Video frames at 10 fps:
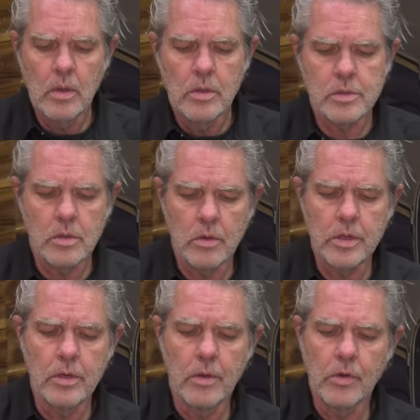So
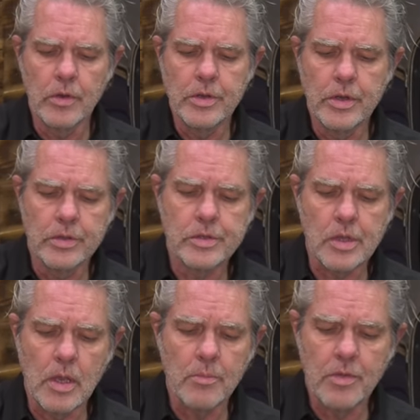here I've already done the
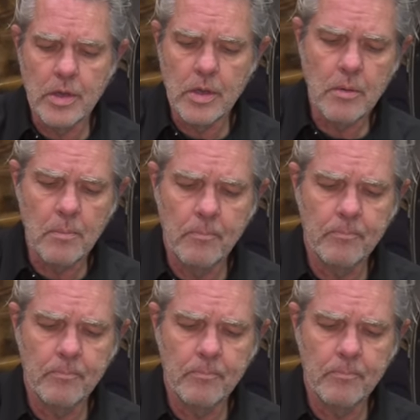same thing.